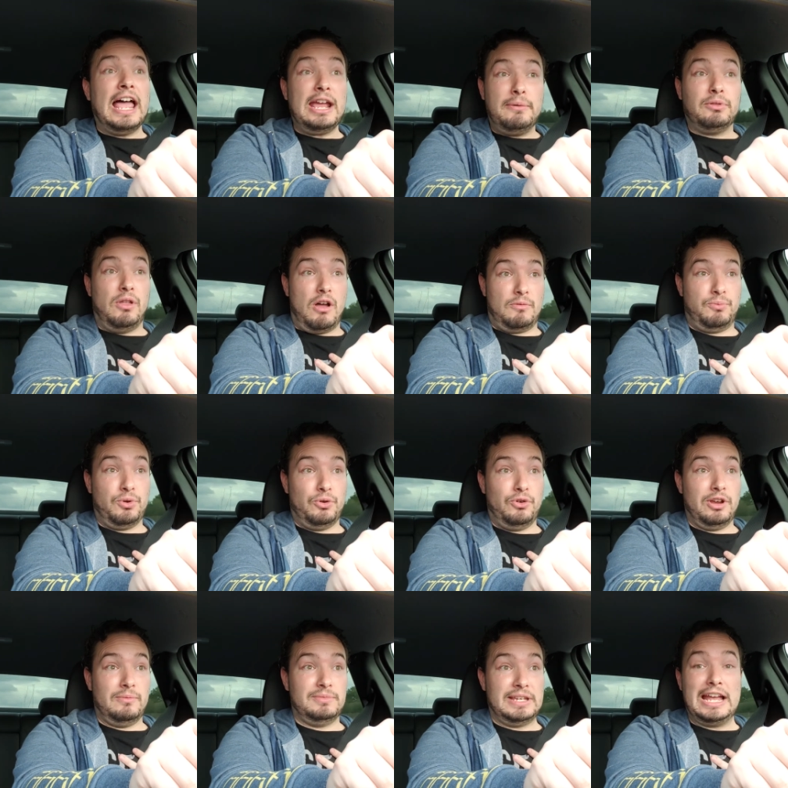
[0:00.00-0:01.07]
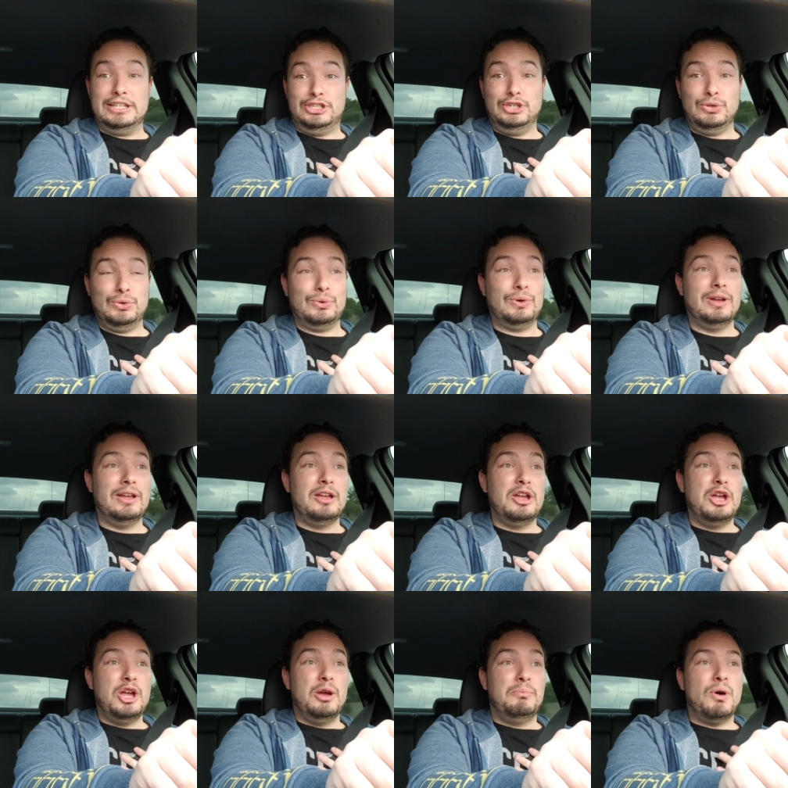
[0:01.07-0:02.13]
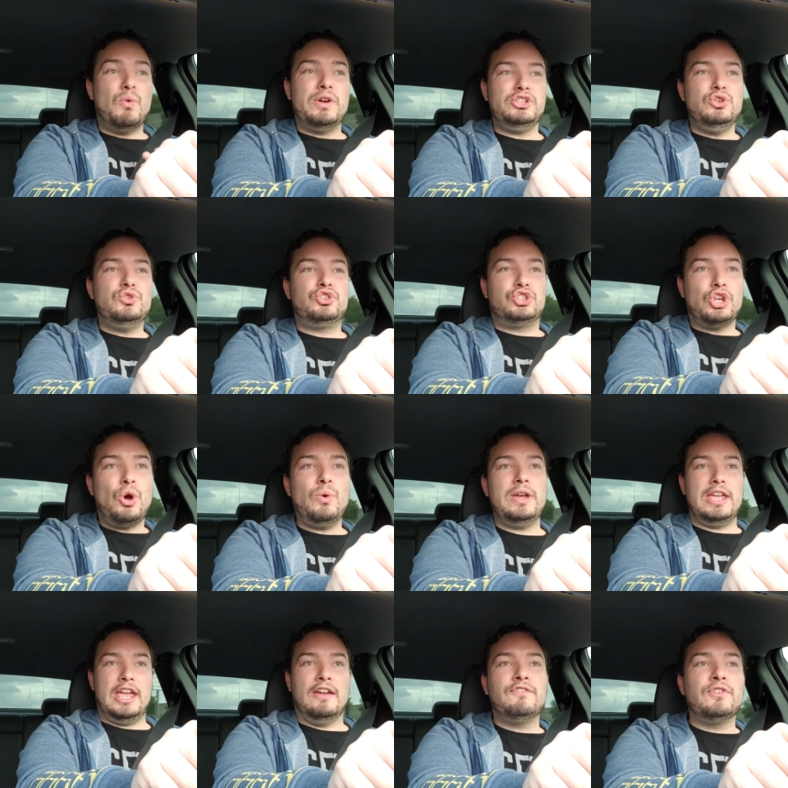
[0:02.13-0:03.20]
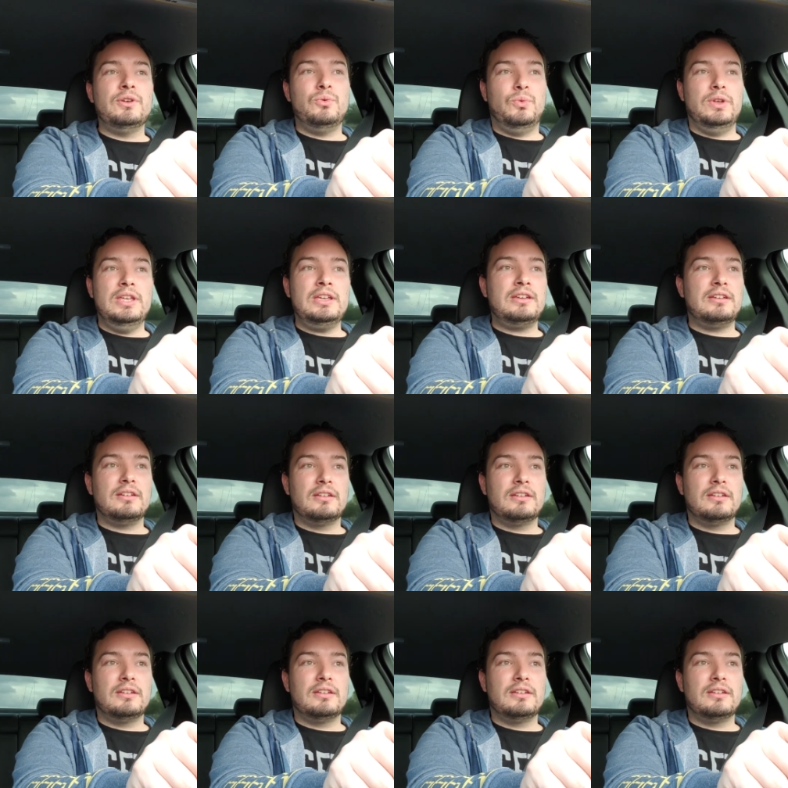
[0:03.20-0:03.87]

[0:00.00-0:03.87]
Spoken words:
long programs. I do. But when you show it every week,